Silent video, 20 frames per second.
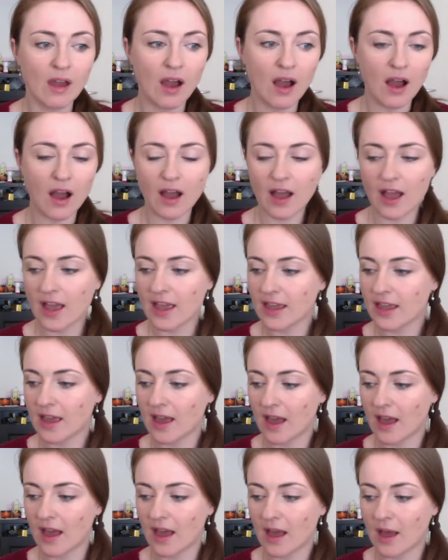
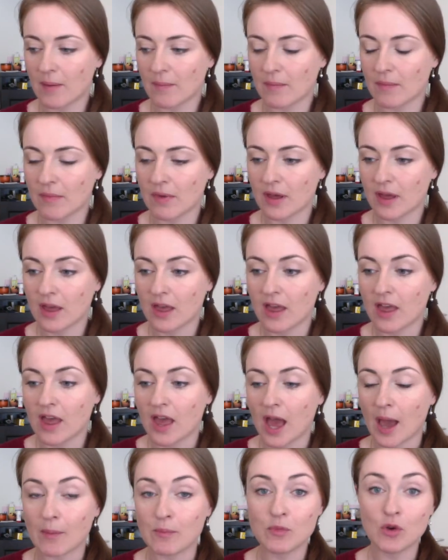I am
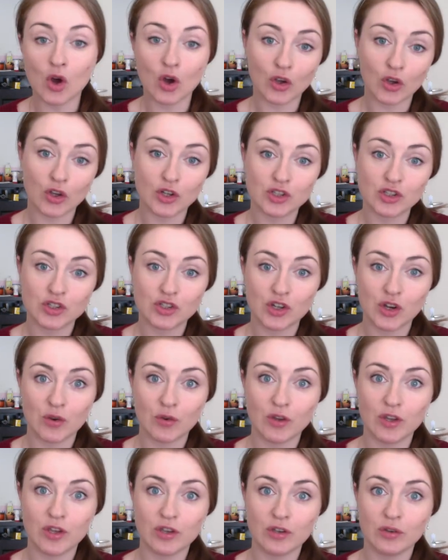not going to show
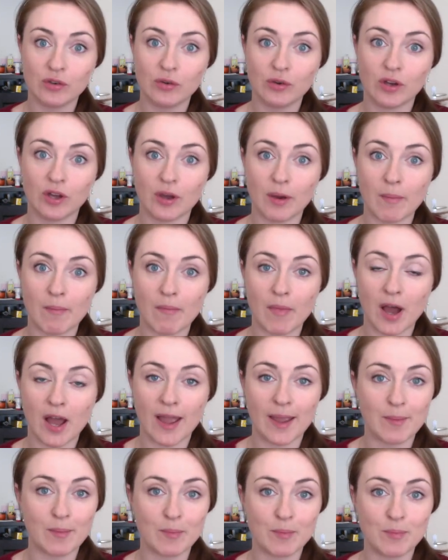you
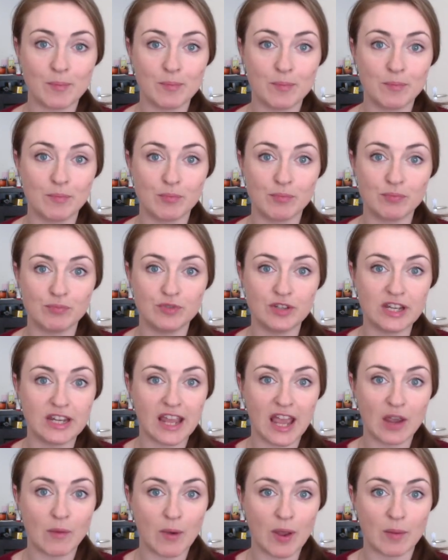my
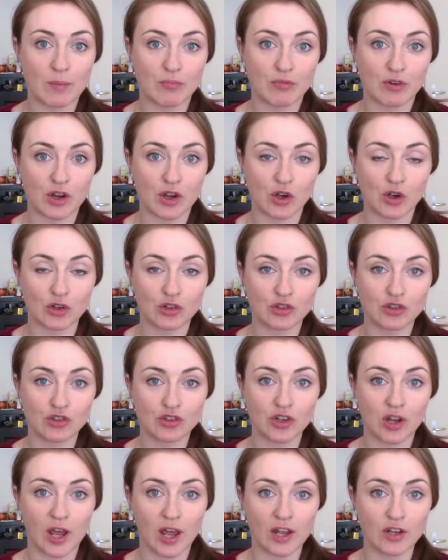DK weight brioche,
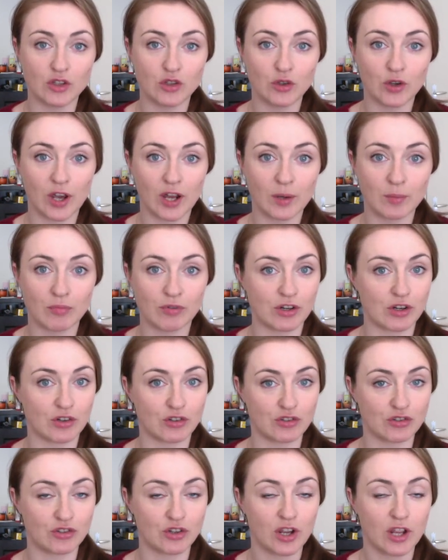two-colour
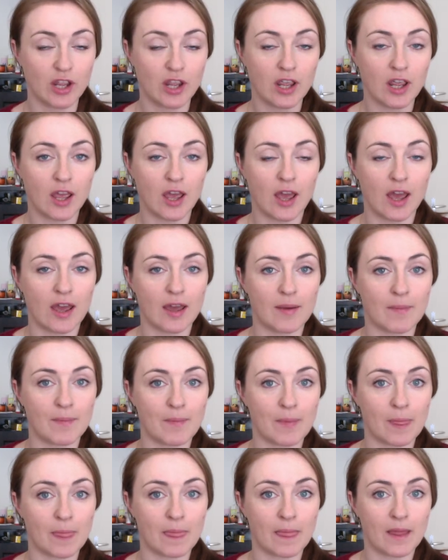brioche
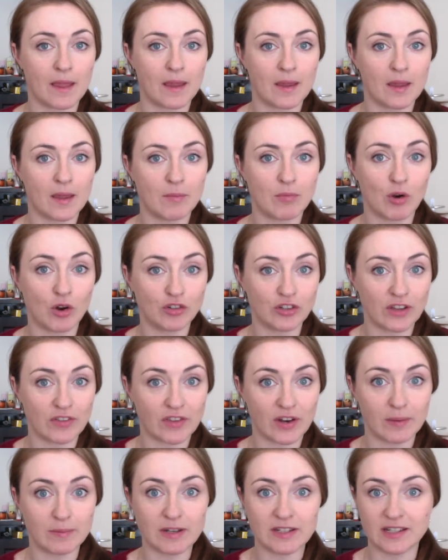project that
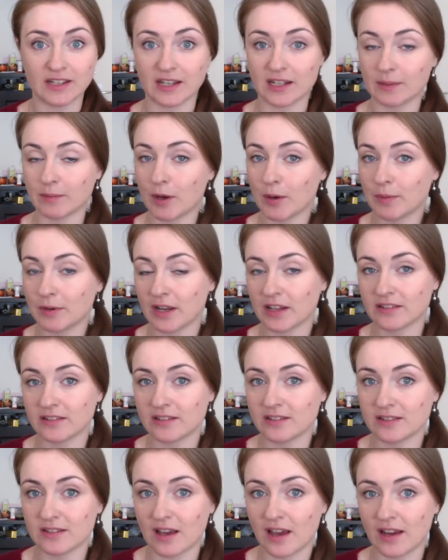I'm knitting at the moment as a
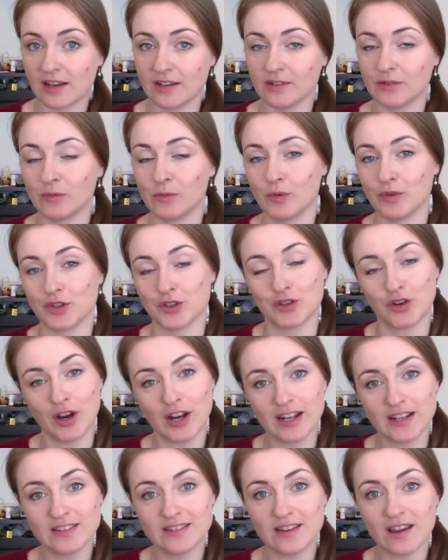design with the
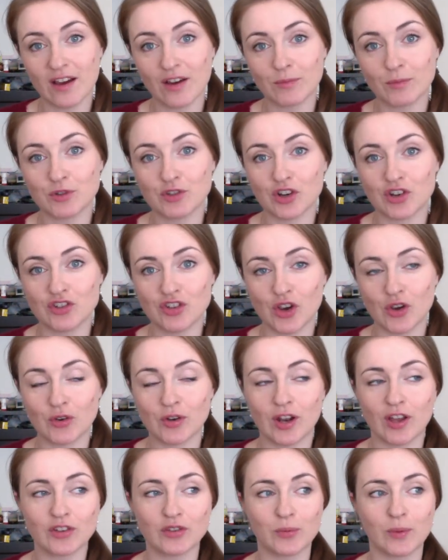trailers yarn, which I showed
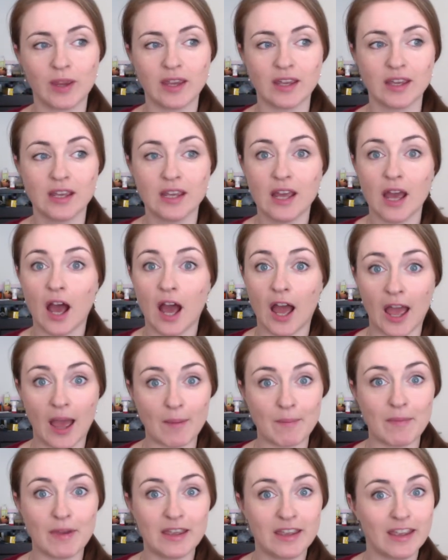last week. I
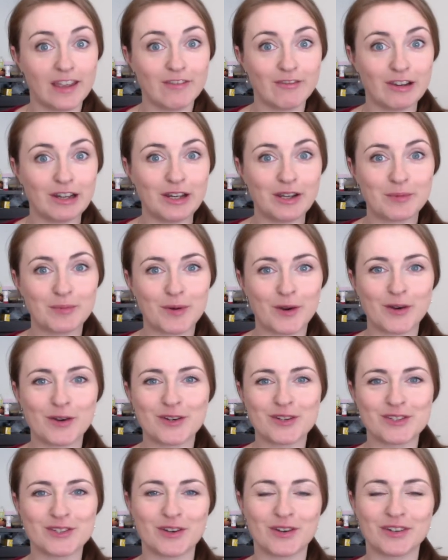am making really good
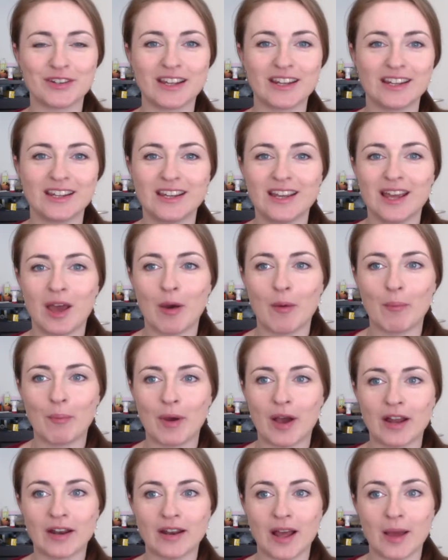progress on it,
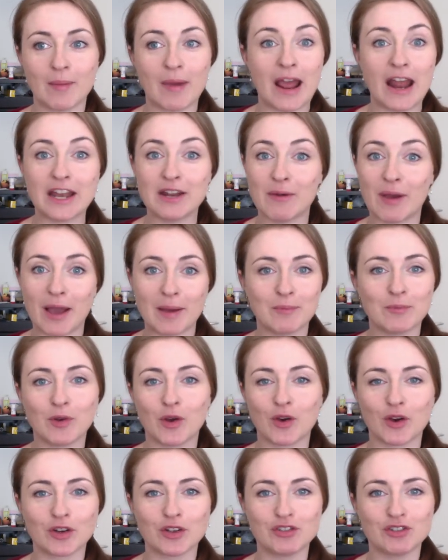but anyway, I'm
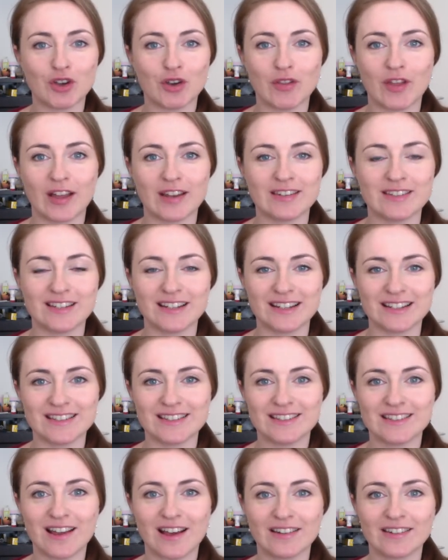not going to show that until it's
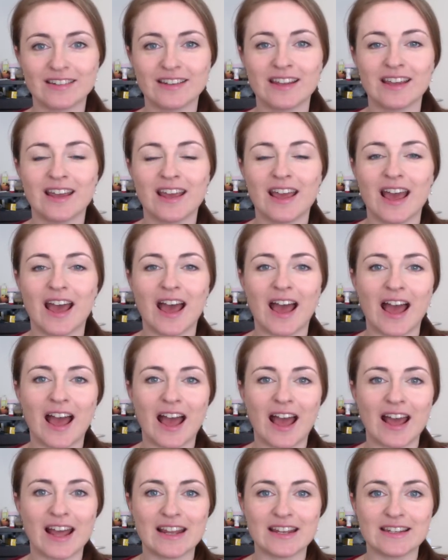done,
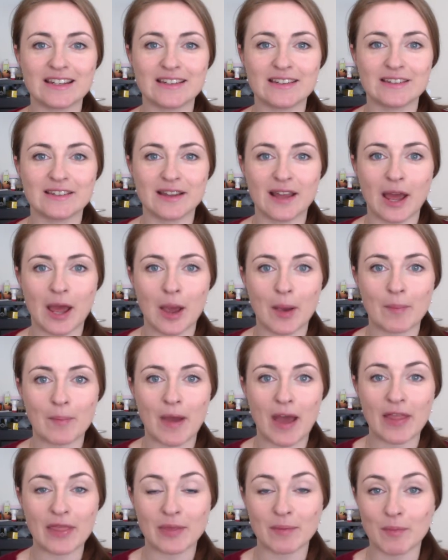and
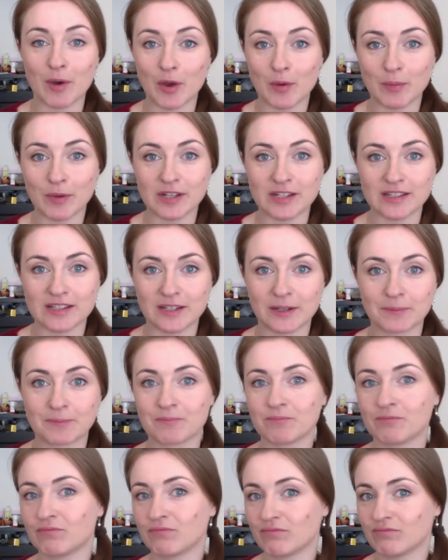at the moment
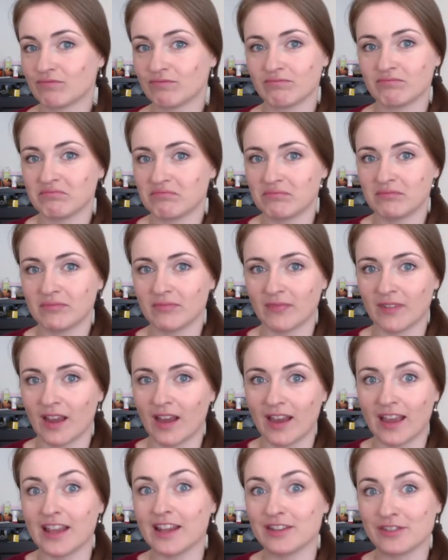
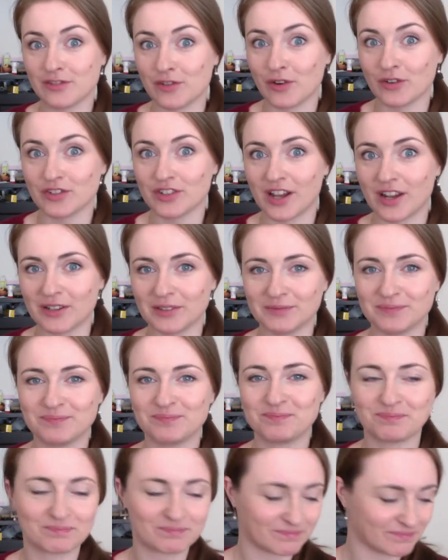it's not done.
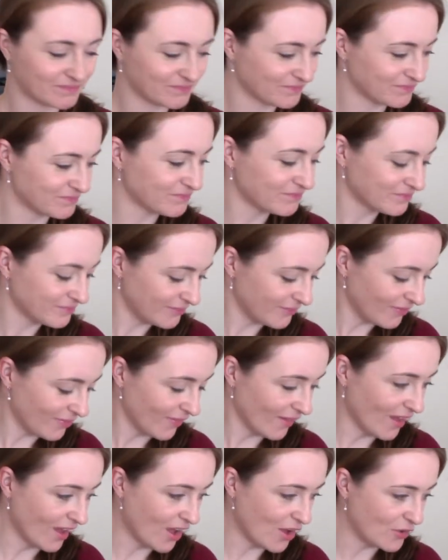
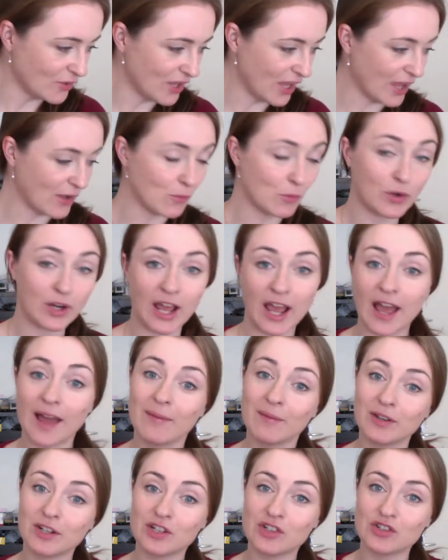Okay, what I
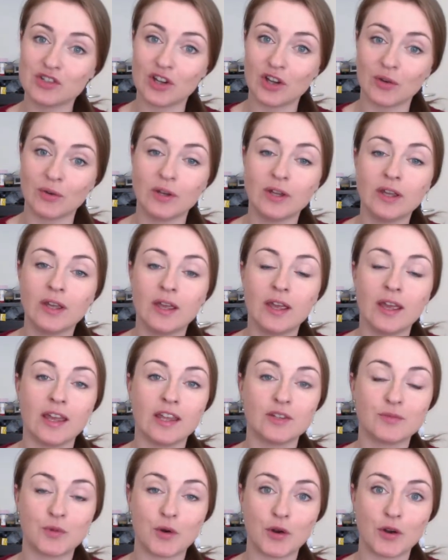am going to show
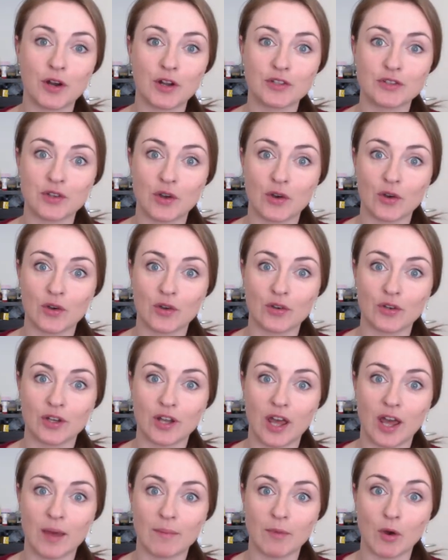is progress on
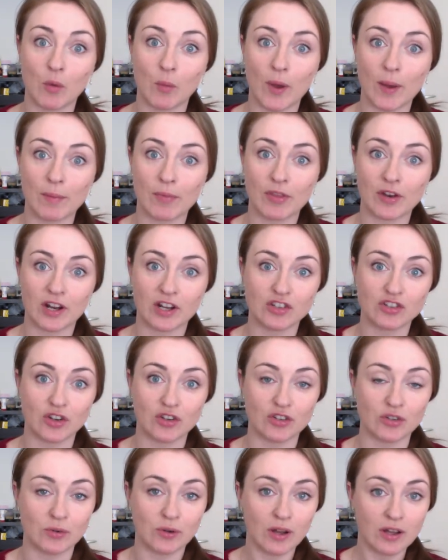a whip that I
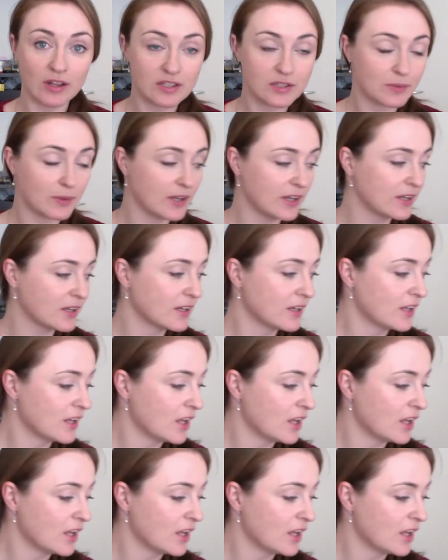showed you last week.